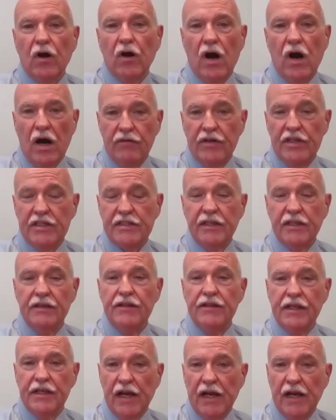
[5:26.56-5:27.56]
Obviously,
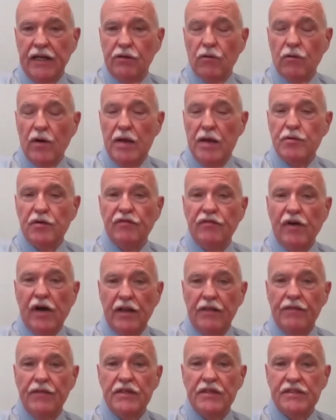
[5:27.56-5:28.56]
the United Way
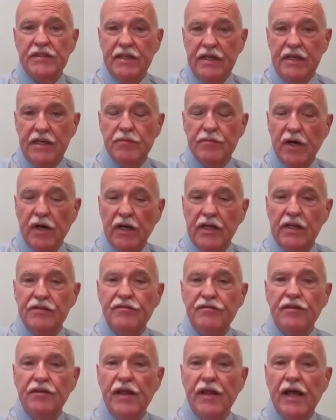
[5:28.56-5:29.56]
provided the seed money
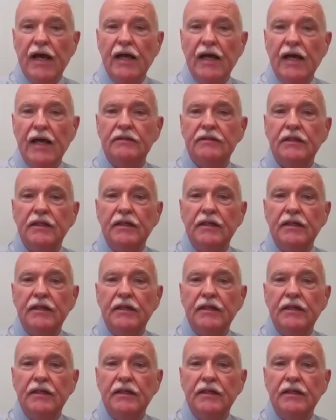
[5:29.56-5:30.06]
for that.